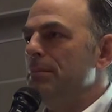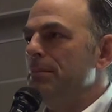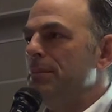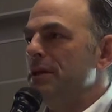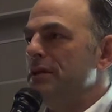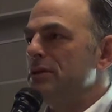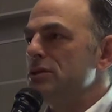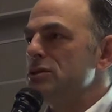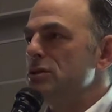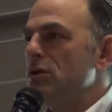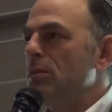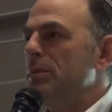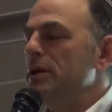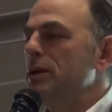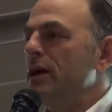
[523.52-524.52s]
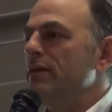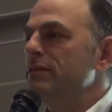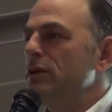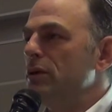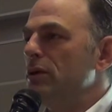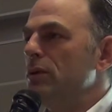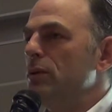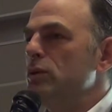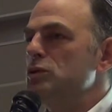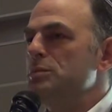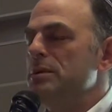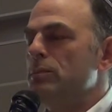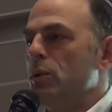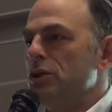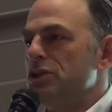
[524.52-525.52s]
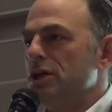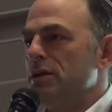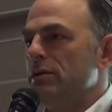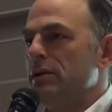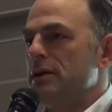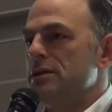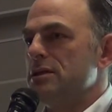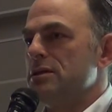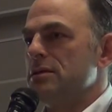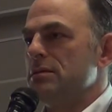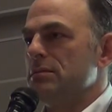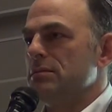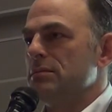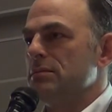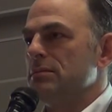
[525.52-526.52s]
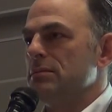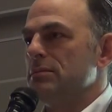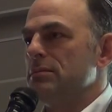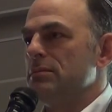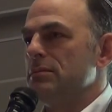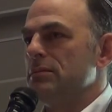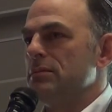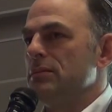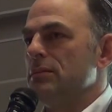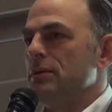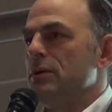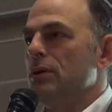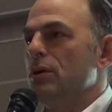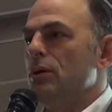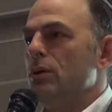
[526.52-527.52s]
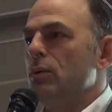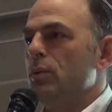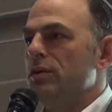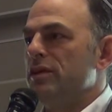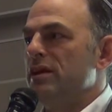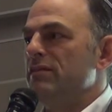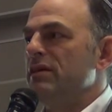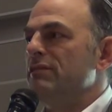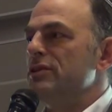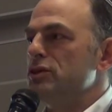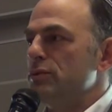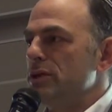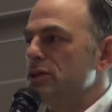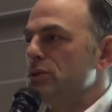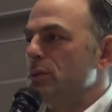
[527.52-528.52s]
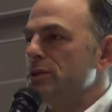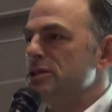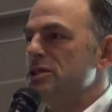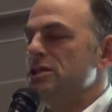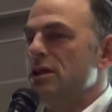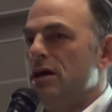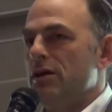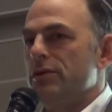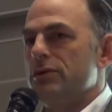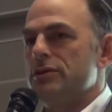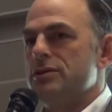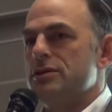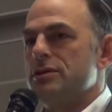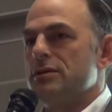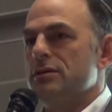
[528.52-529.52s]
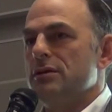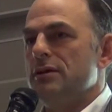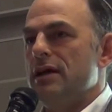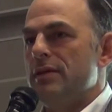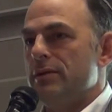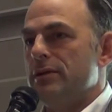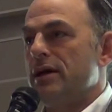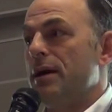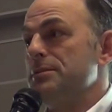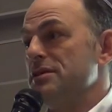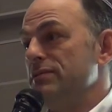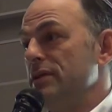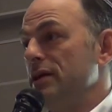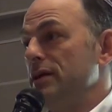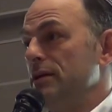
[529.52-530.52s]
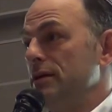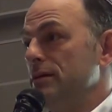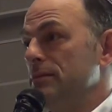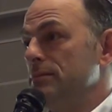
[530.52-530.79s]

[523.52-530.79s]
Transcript: But there's nobody I know who's been more generous with giving of his resources to others in their times of need.